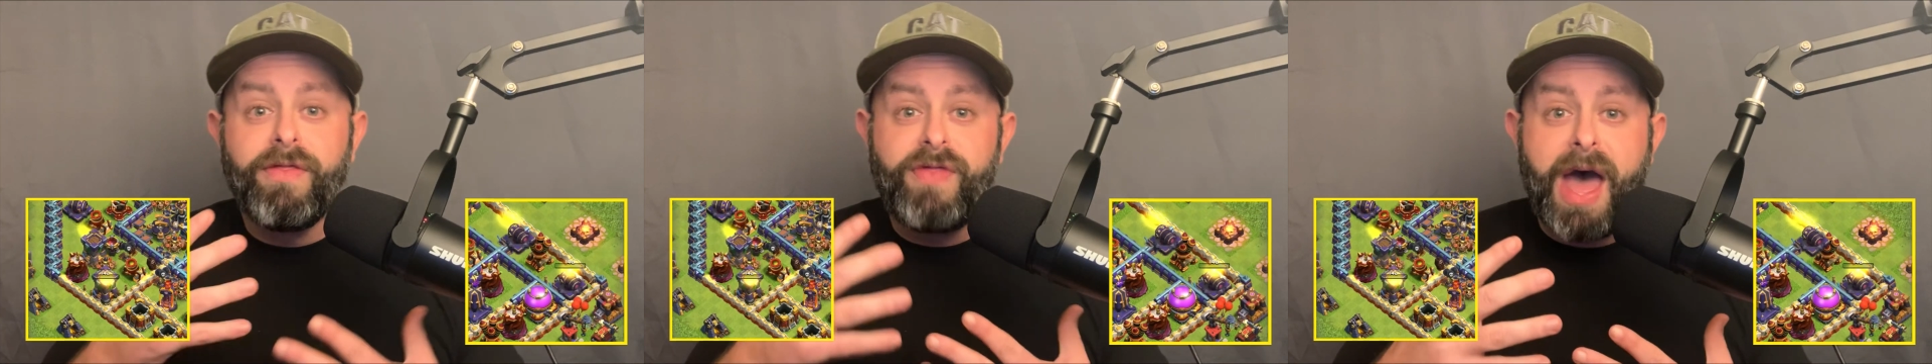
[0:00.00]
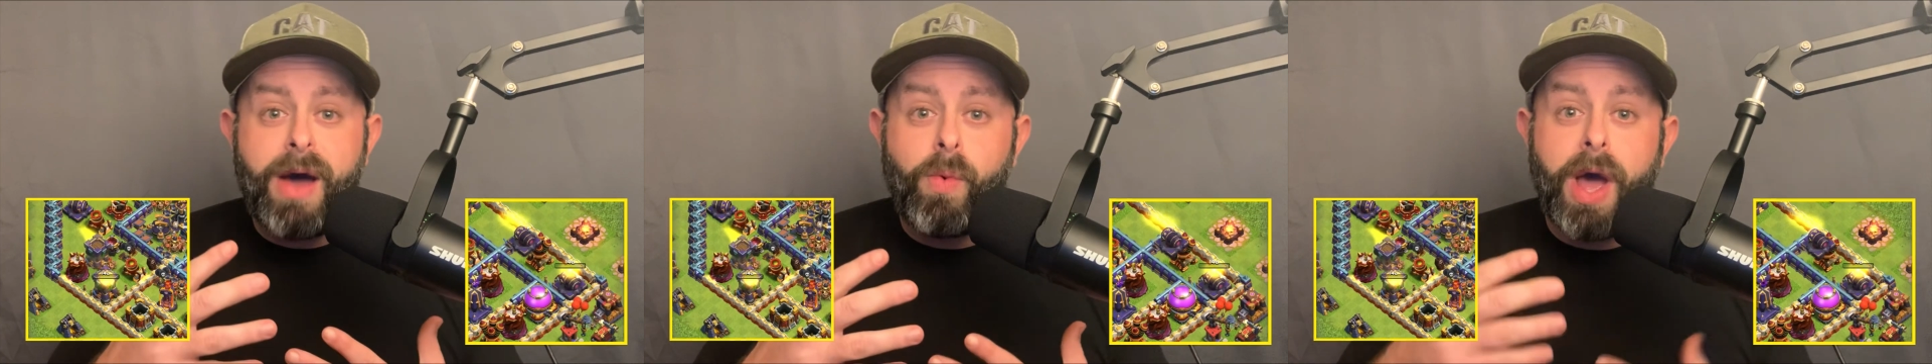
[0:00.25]

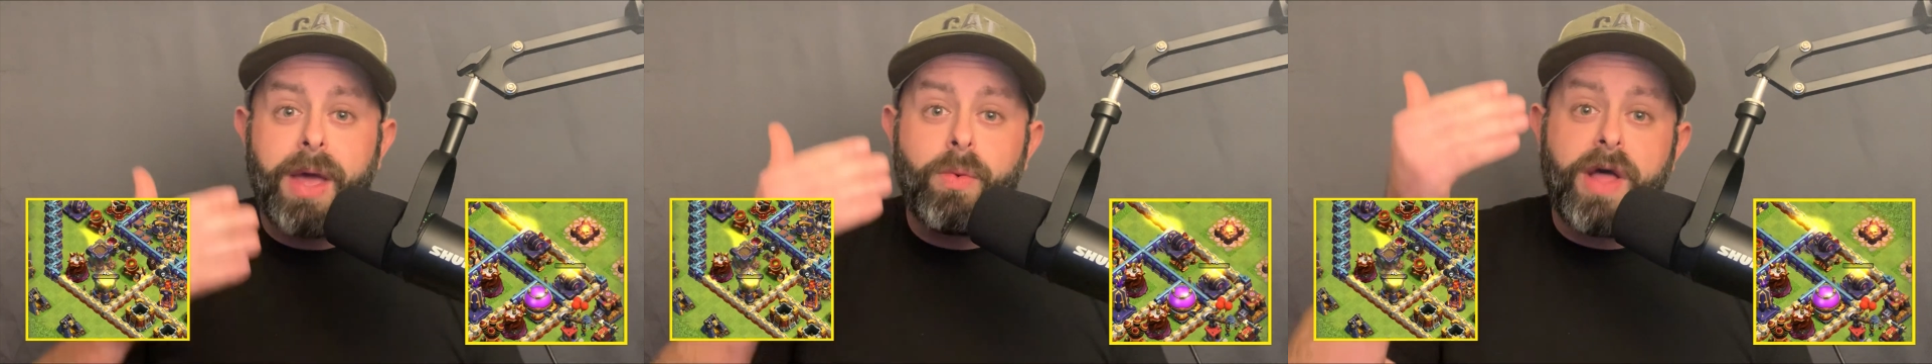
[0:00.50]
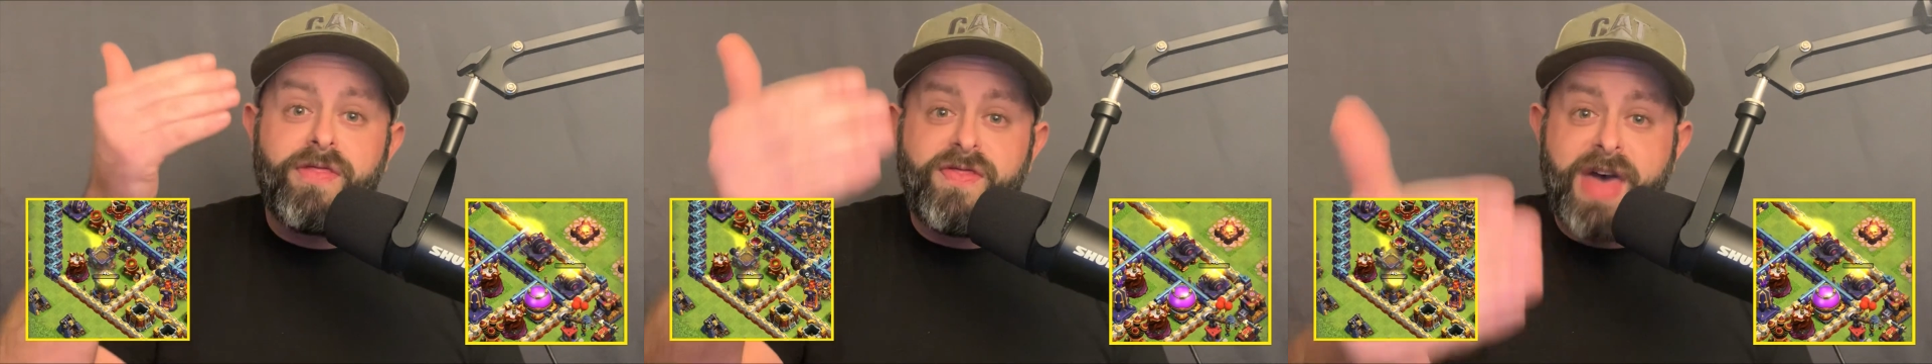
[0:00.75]
That way,
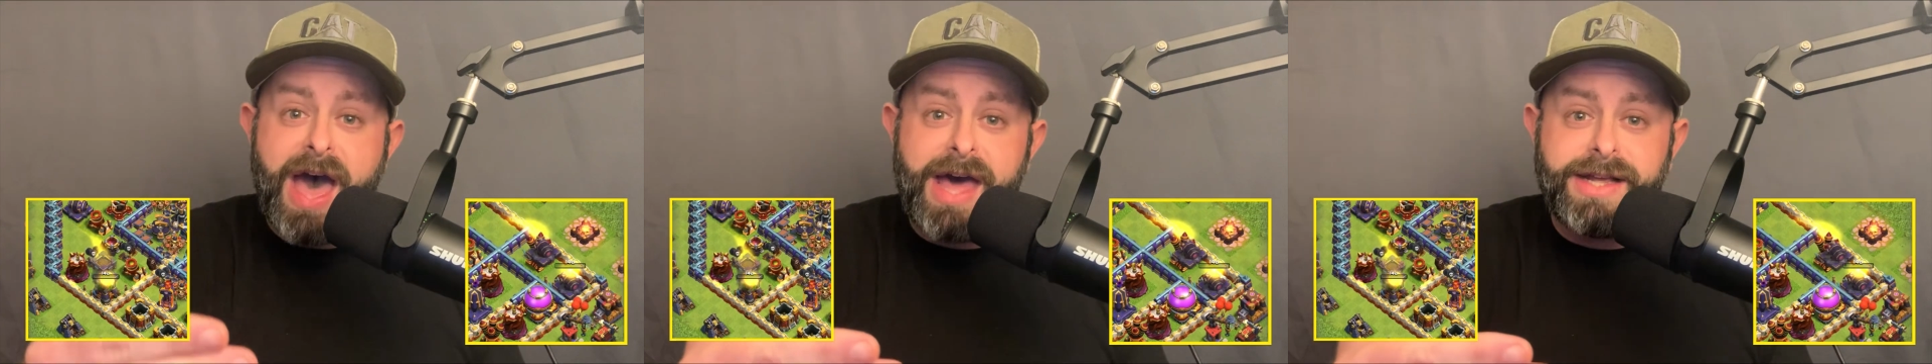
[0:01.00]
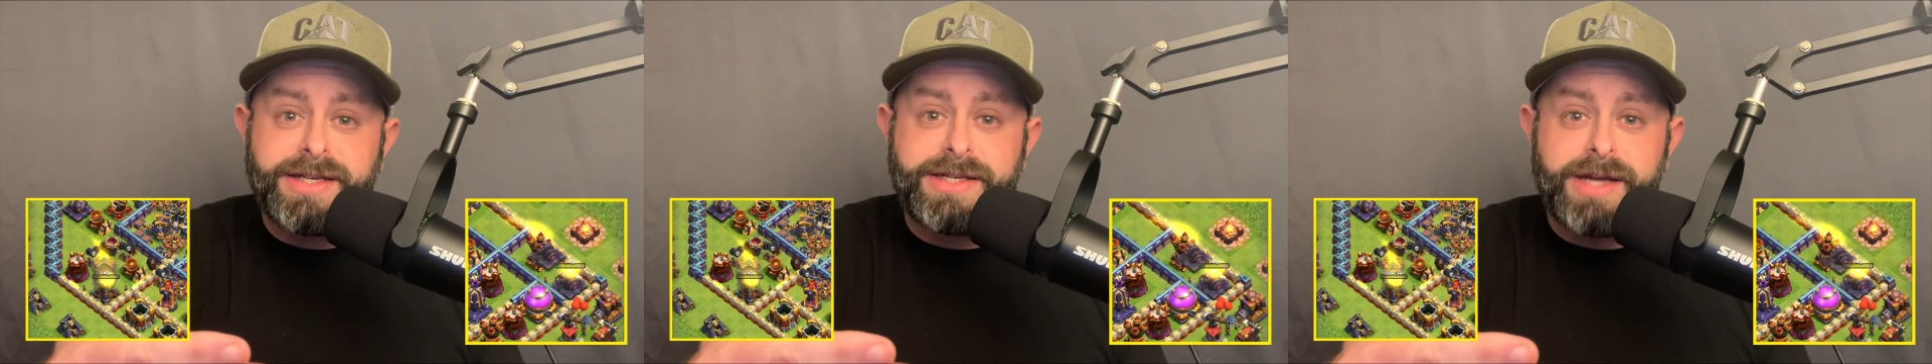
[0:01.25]
when that
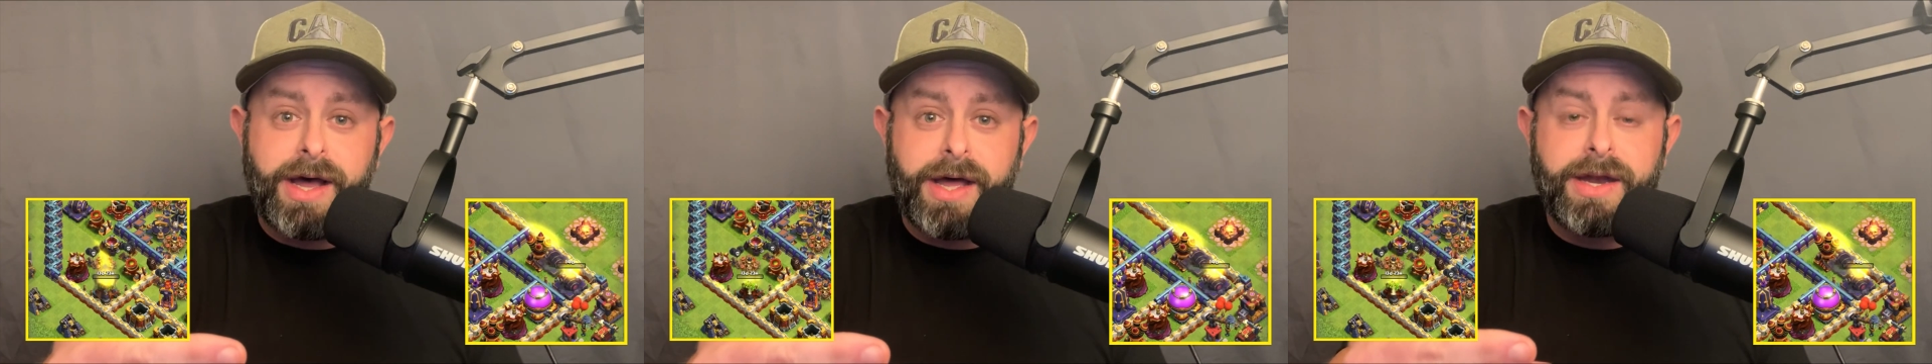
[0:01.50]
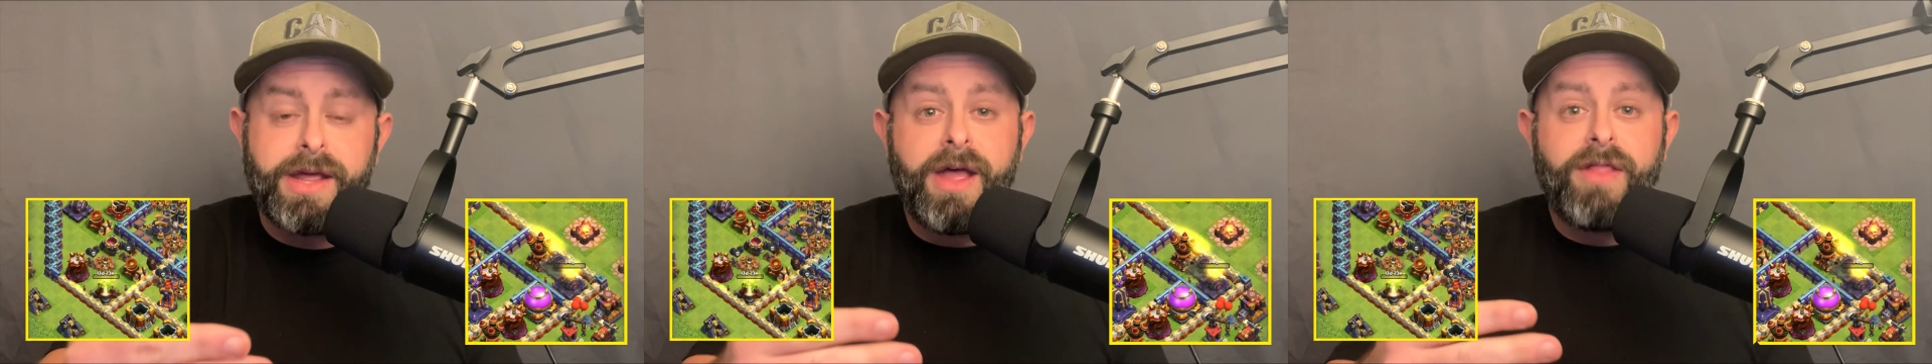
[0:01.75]
is
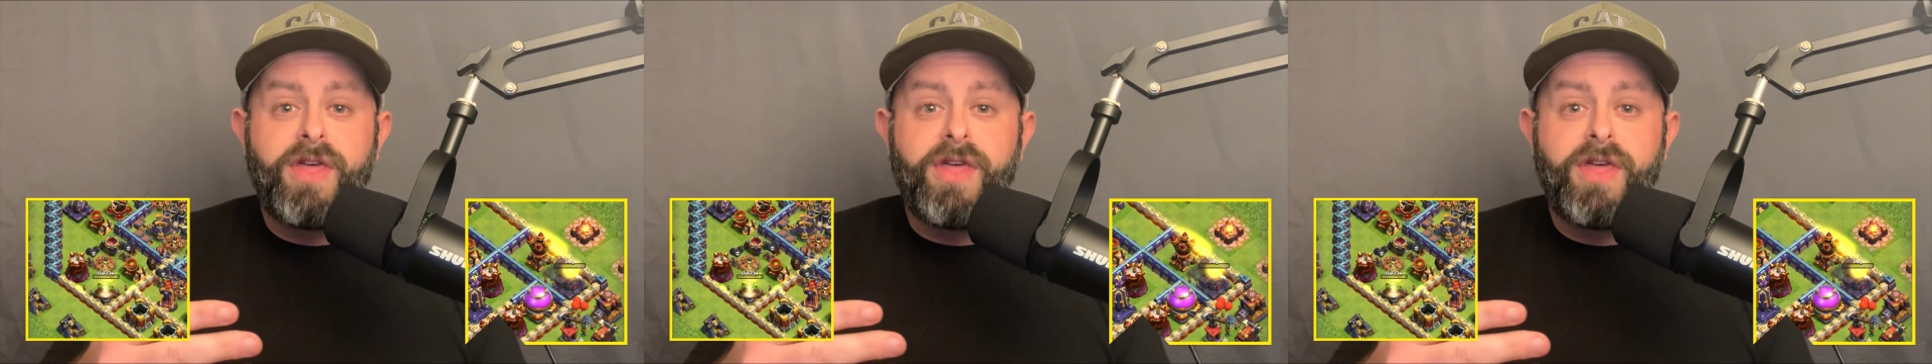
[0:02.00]
done,